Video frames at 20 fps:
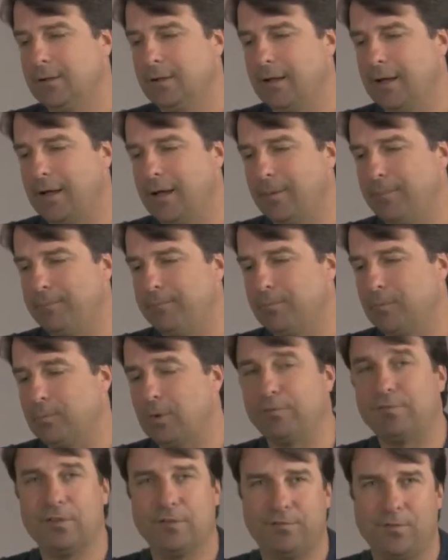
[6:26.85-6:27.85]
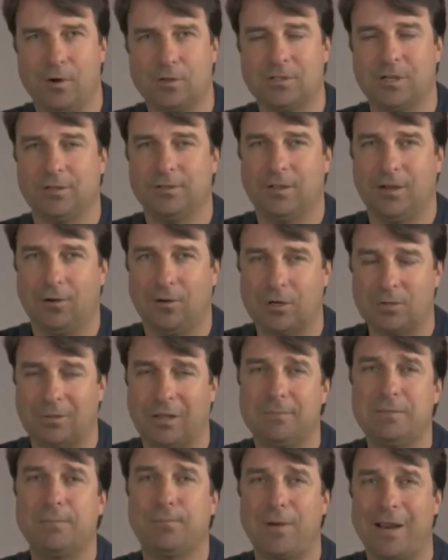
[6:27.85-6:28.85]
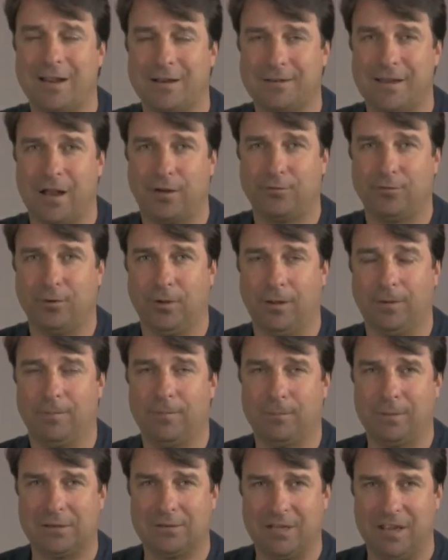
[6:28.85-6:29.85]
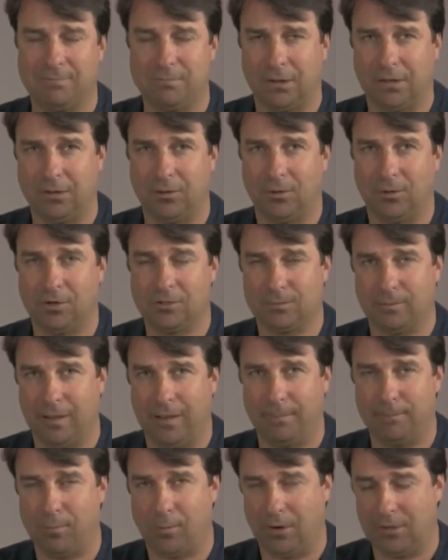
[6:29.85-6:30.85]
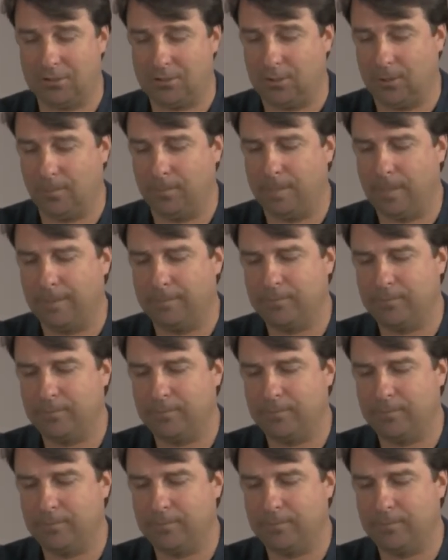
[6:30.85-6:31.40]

Um, well, for the folks out there who are watching, let me break it down for you about Dave McClure's uh, point two.